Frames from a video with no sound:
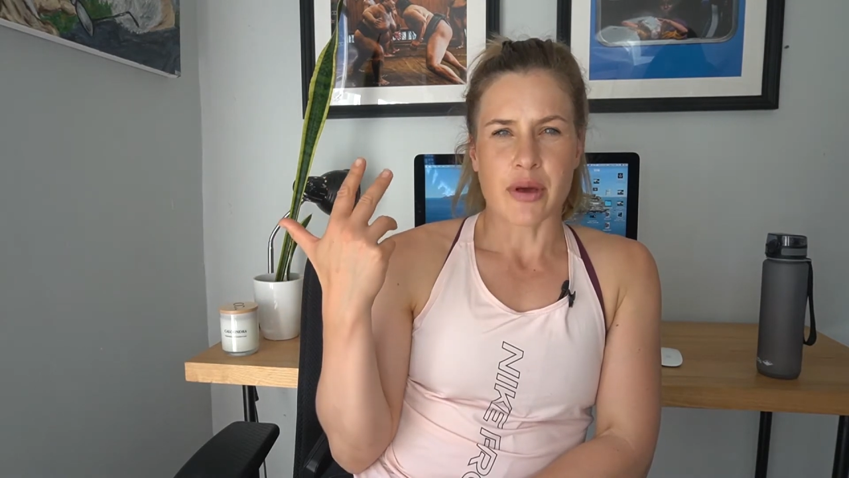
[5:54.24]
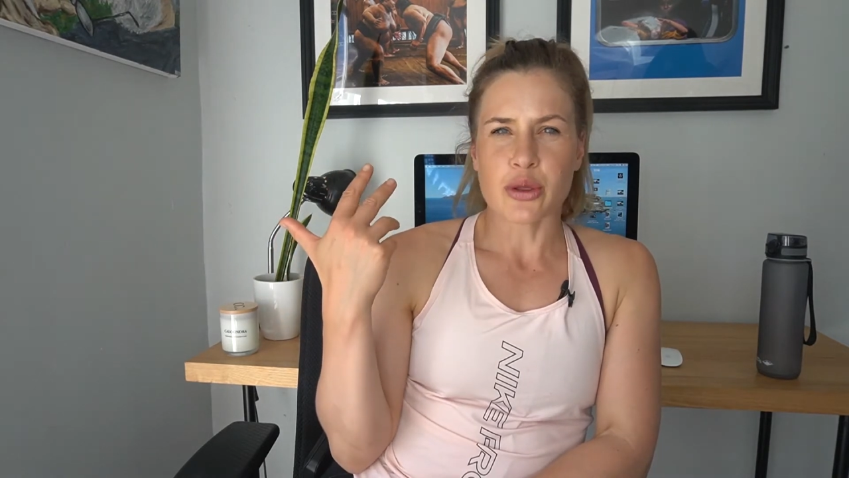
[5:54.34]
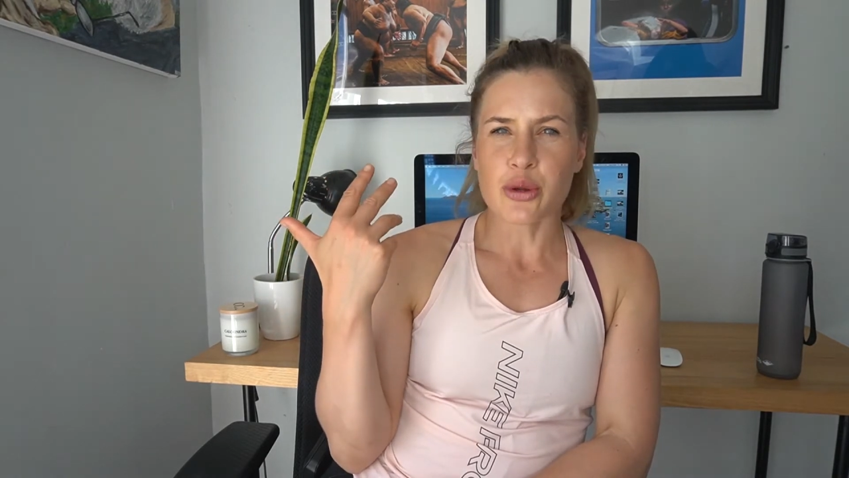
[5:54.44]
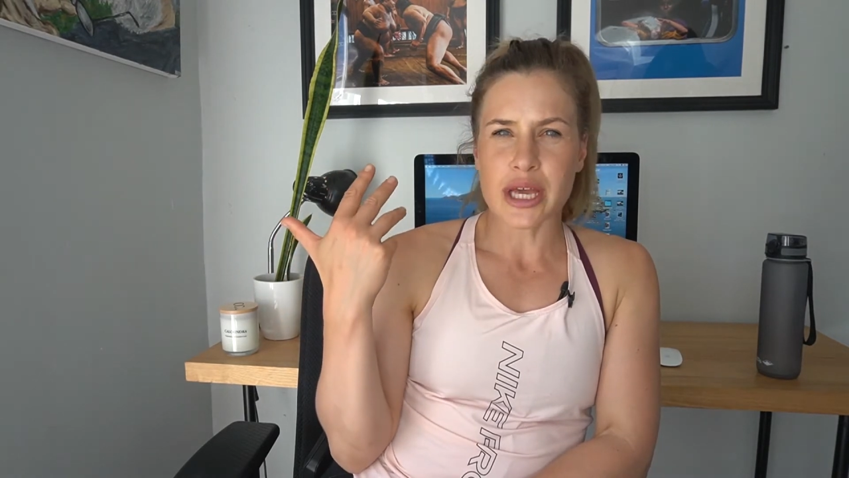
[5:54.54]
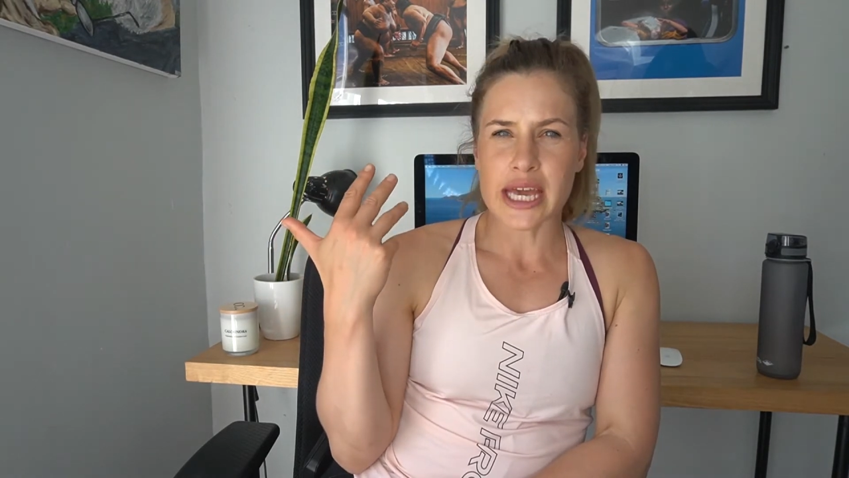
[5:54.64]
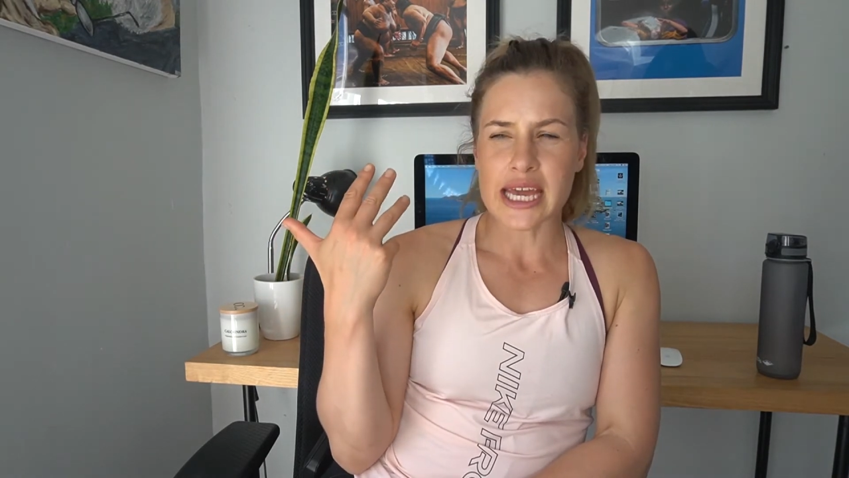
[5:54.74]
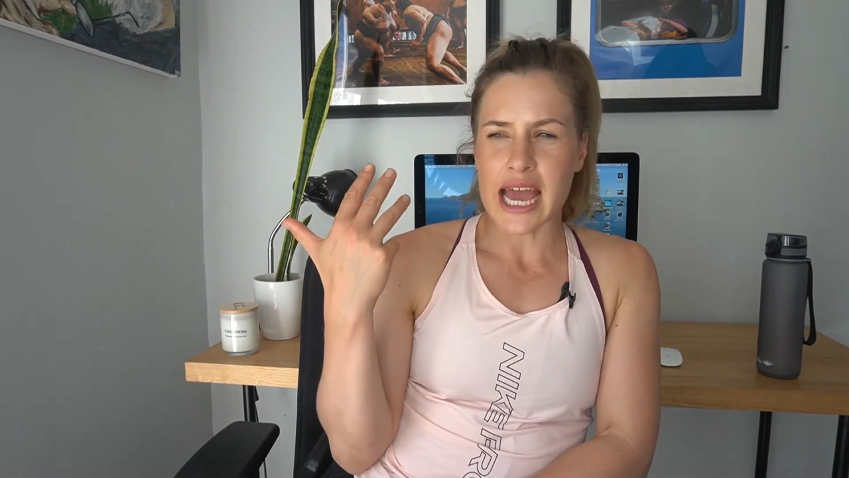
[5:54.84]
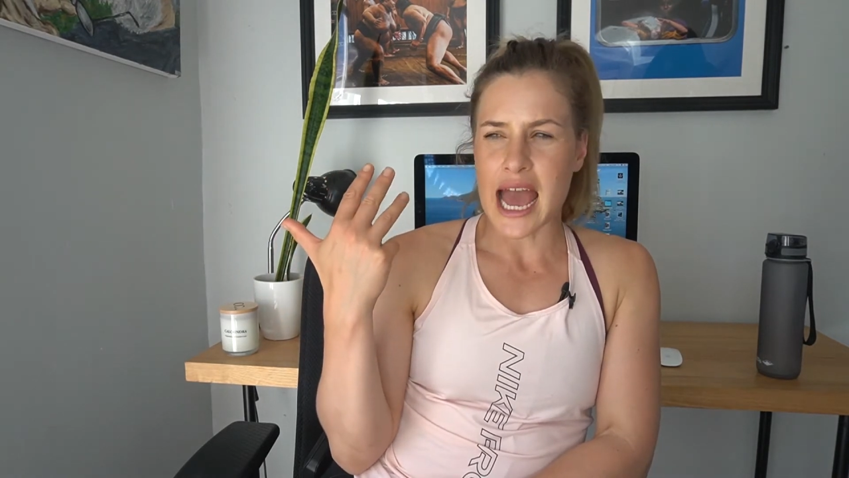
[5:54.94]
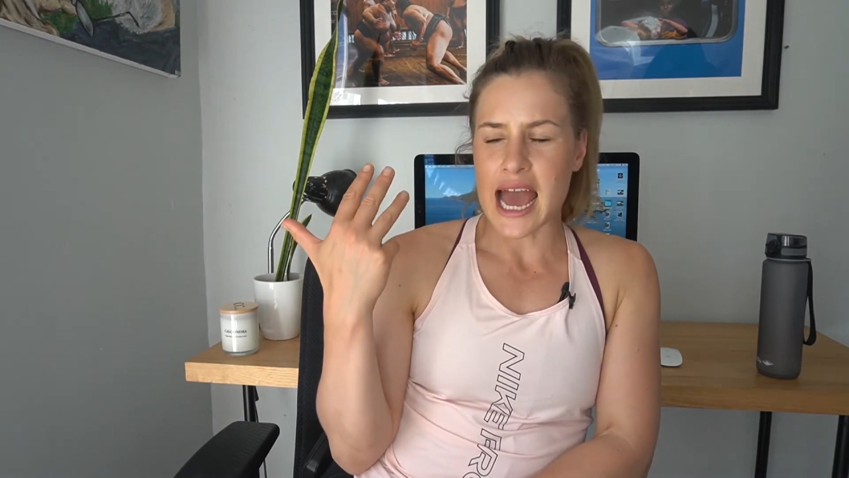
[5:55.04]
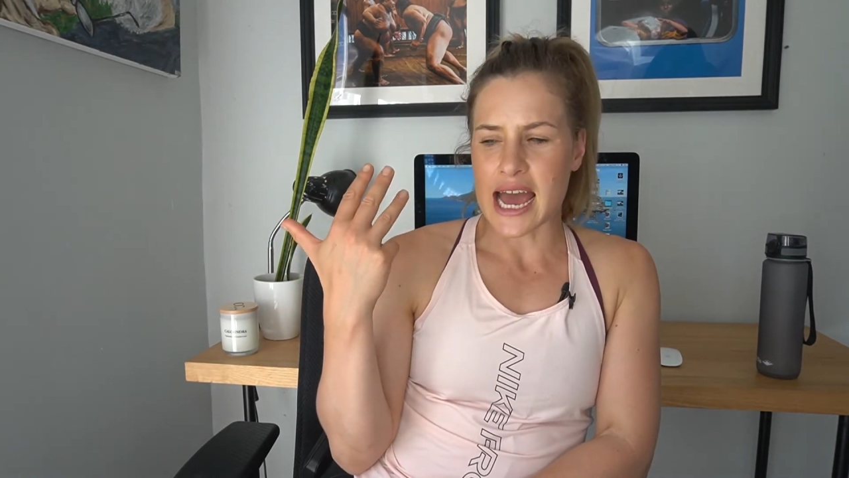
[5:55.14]
looking
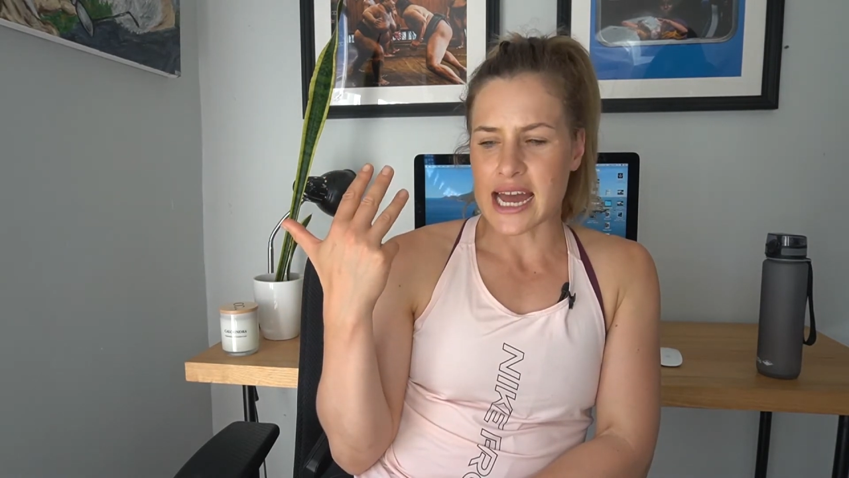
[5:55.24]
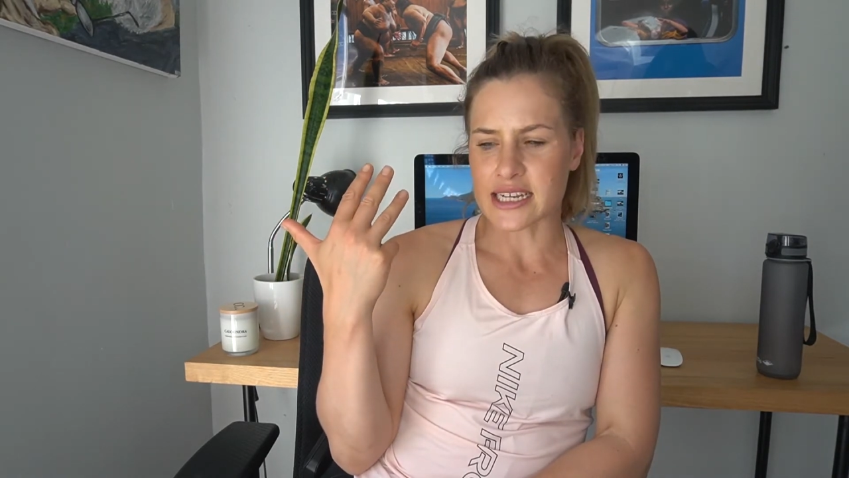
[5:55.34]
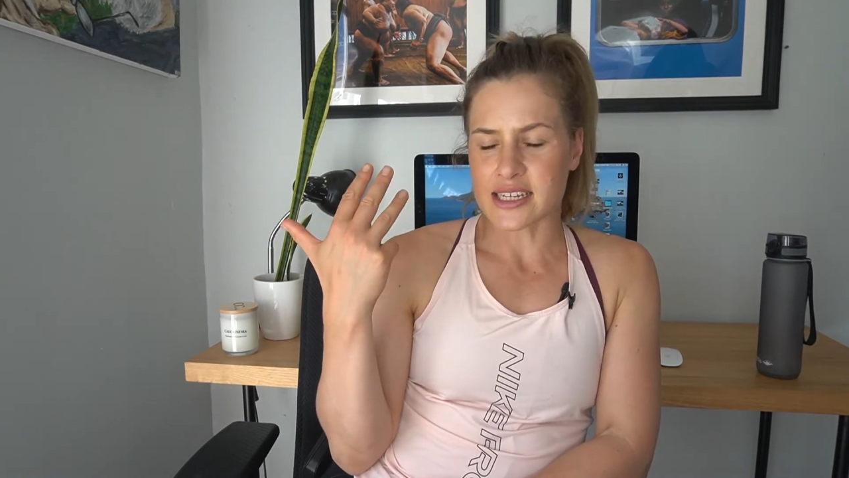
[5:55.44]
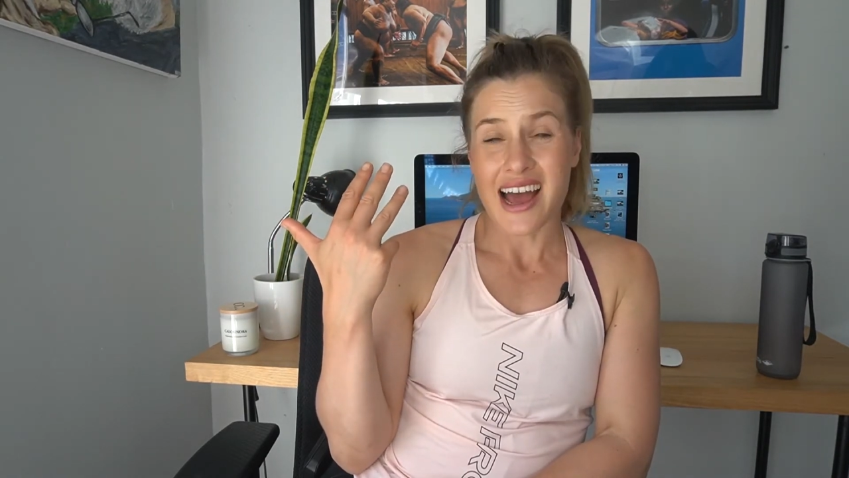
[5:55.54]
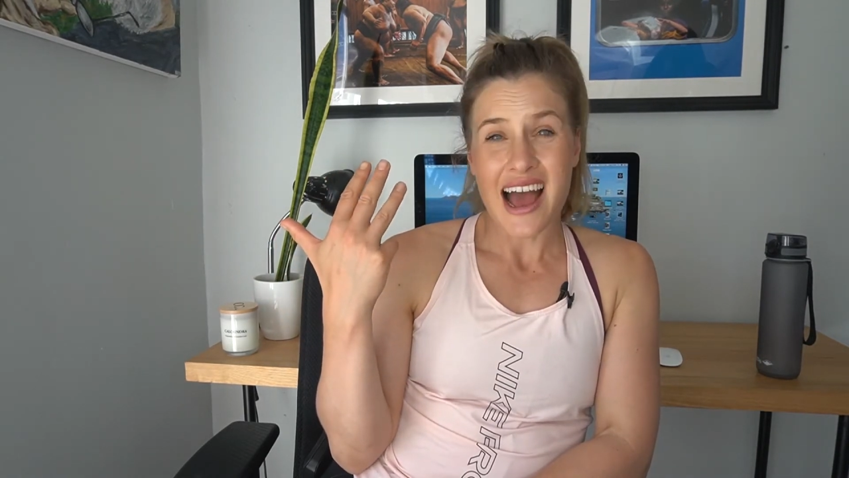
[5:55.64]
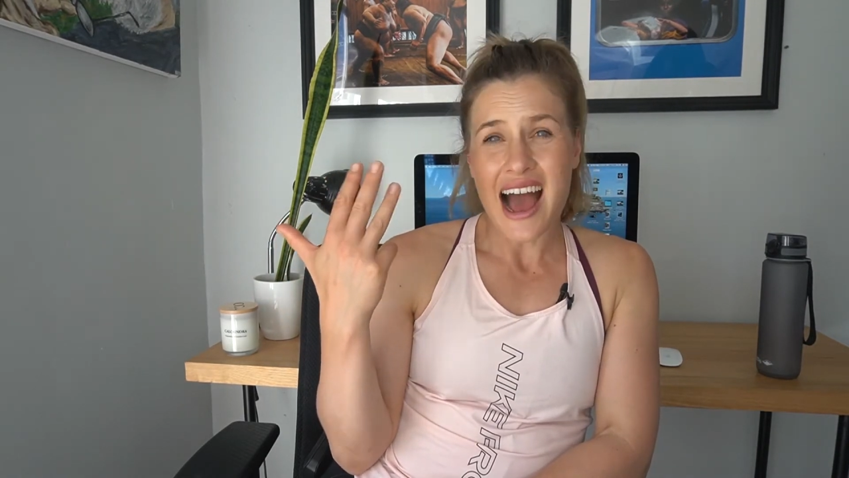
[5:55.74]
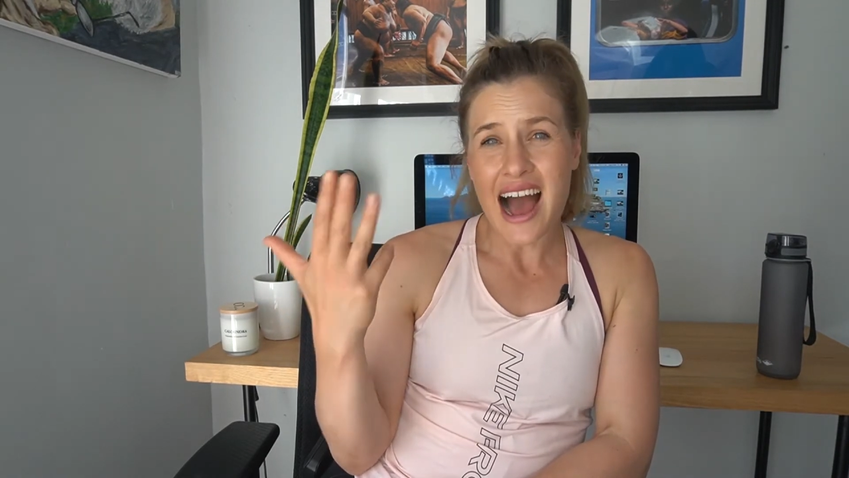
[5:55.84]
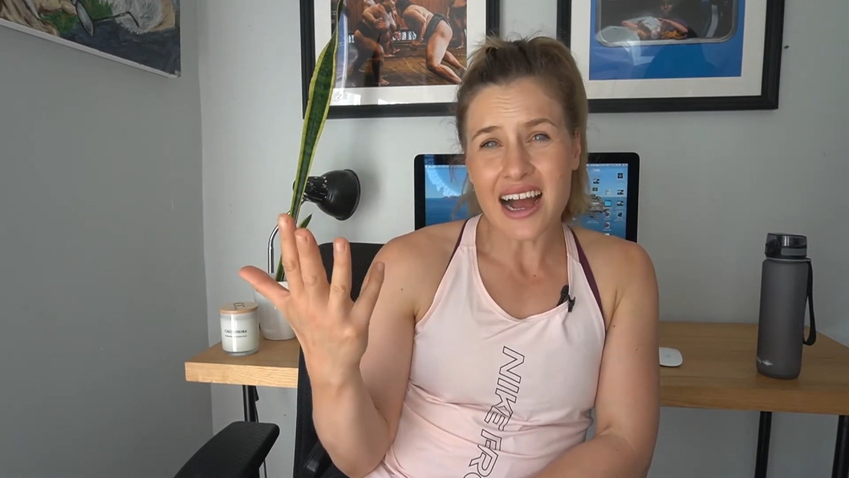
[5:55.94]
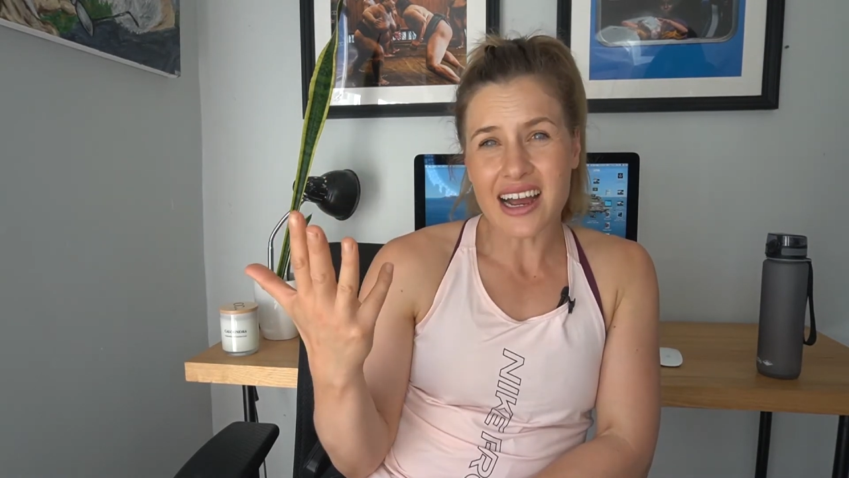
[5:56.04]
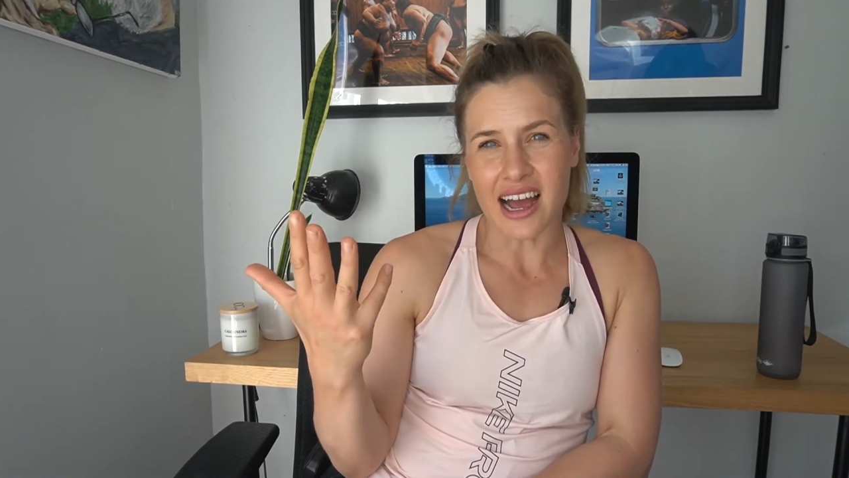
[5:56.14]
at
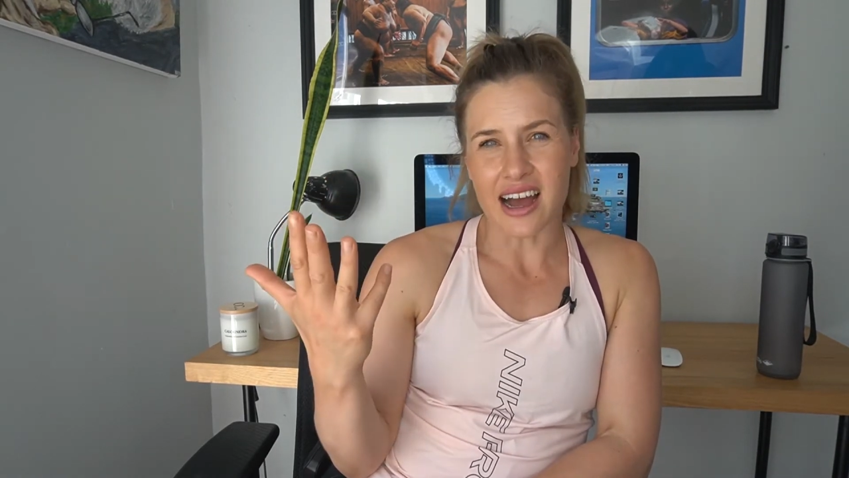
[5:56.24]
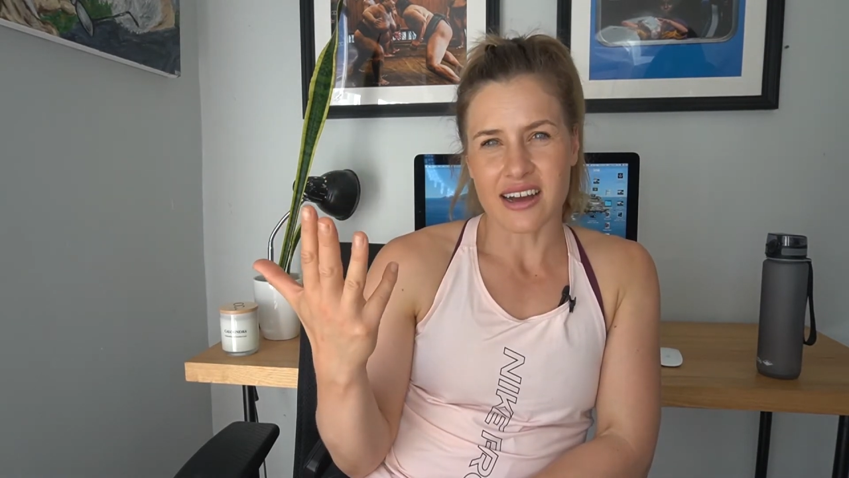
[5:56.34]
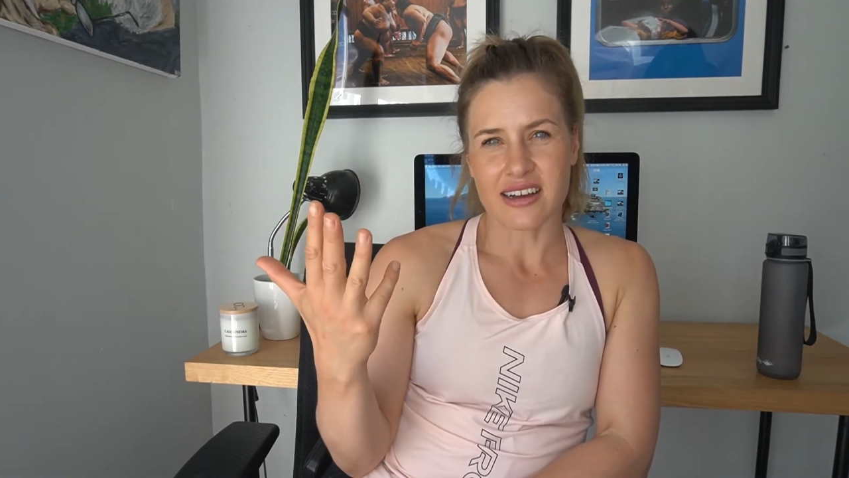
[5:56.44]
hunger,